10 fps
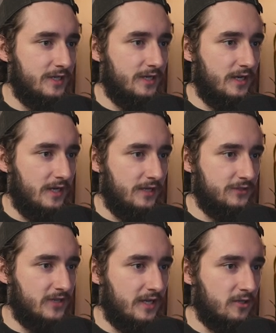
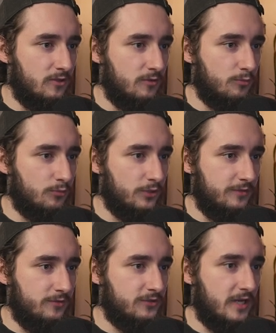title
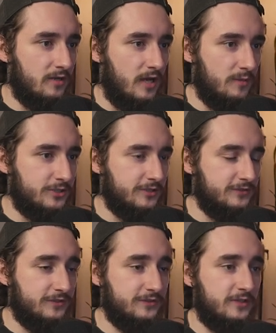options.
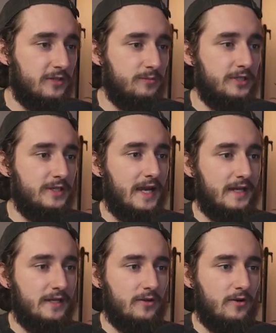This is going to be
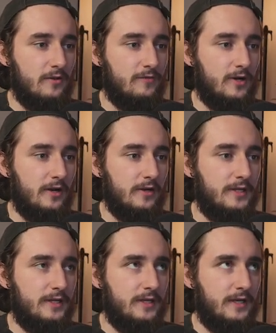adding all of our
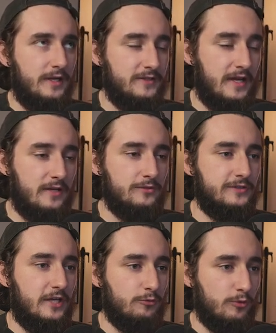titles
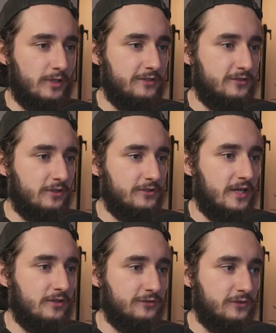and replacing our
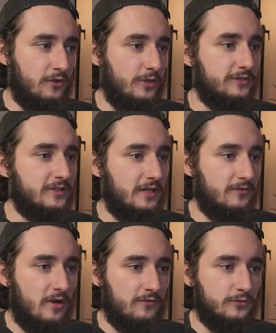titles. So inside of
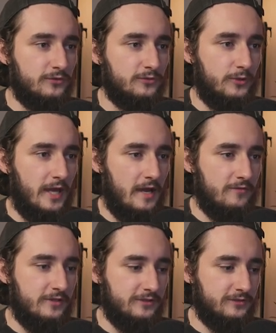Confluence, what we have
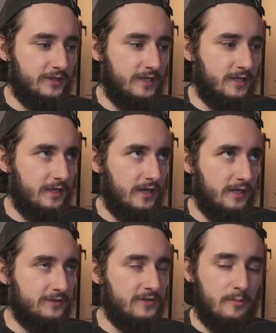is
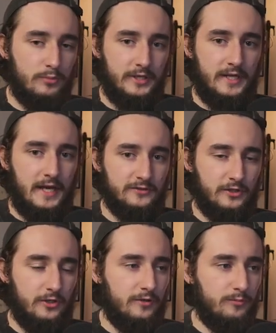template as
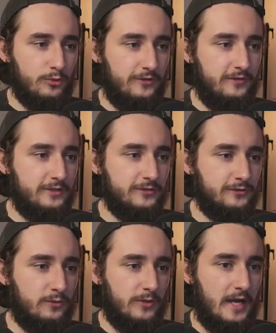our prefix.
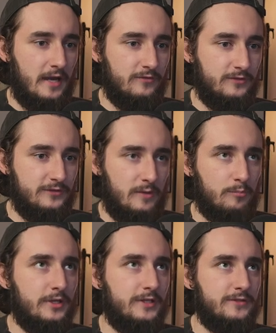So we have
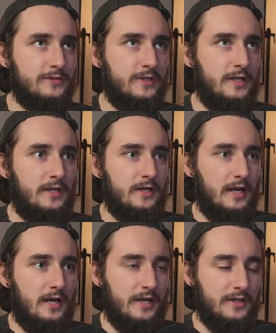template
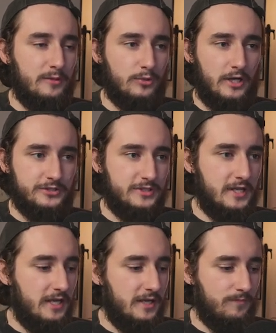and then project
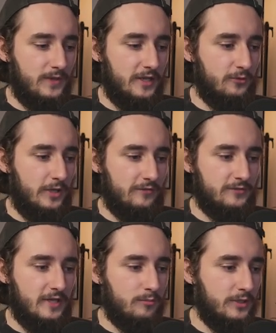name, and then we have
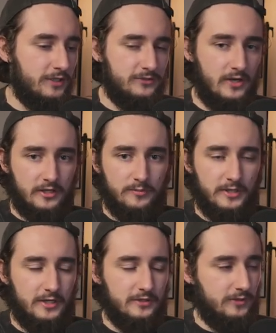template
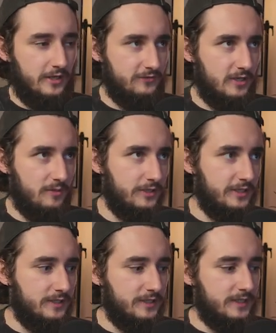documents. We have
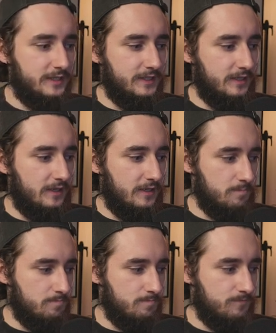template.
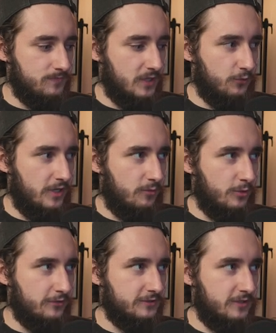We
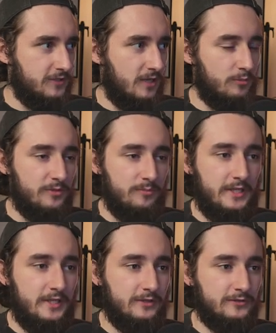also have template
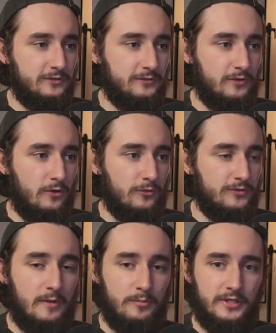meetings. So
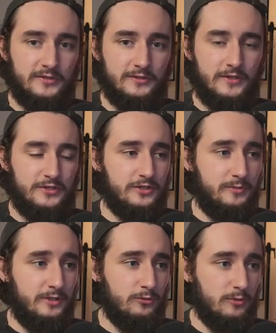template is essentially
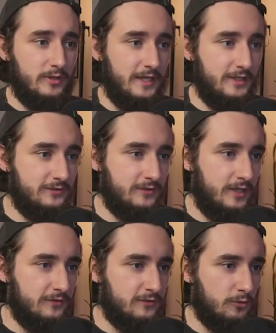being replaced.
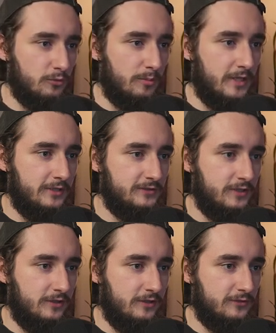So we're
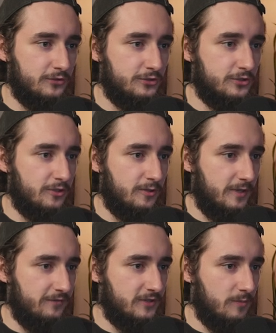replacing the search term
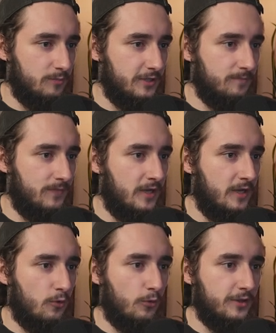of template
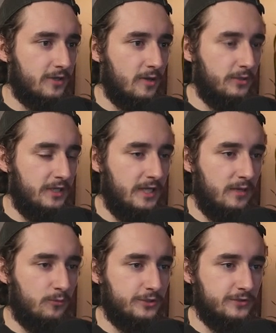with company
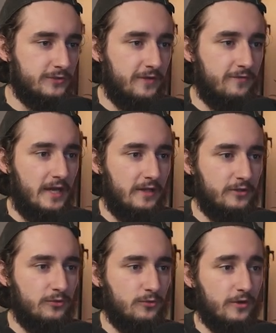name, which is a
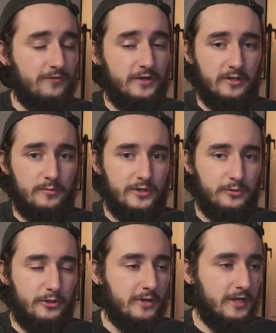value or a variable that
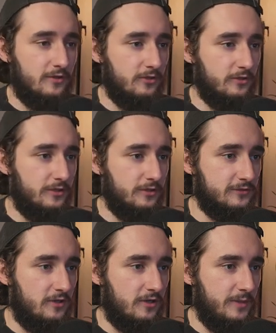we created earlier in this
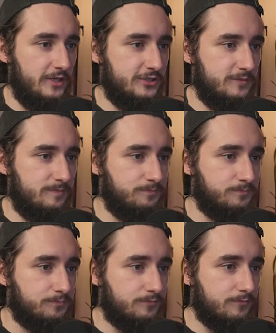automation.
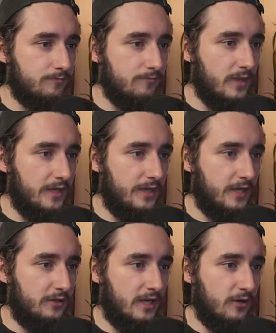
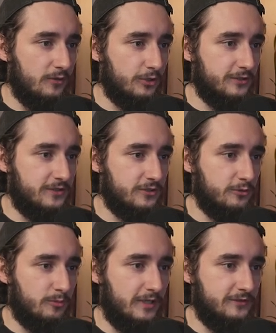And we're essentially
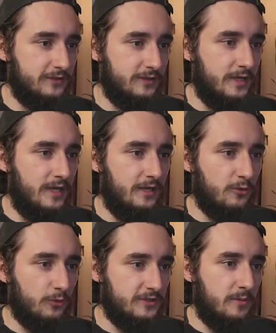replacing the
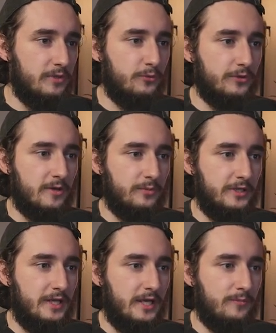word template with company
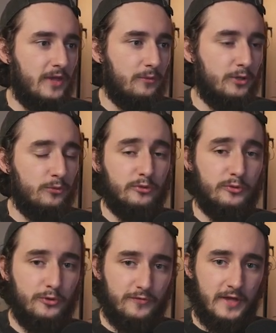name. That way we
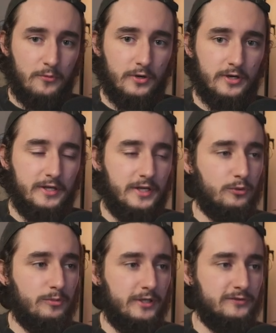remove that word and
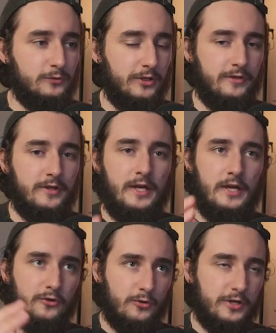replace it with
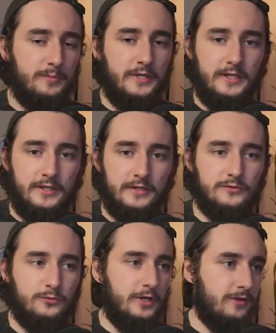grid
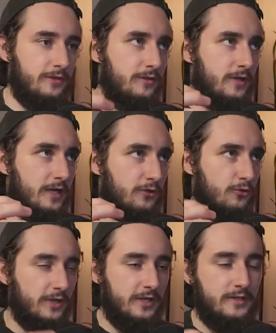meetings, with
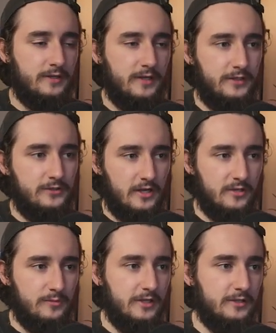grid
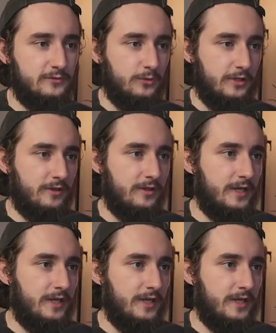documents, with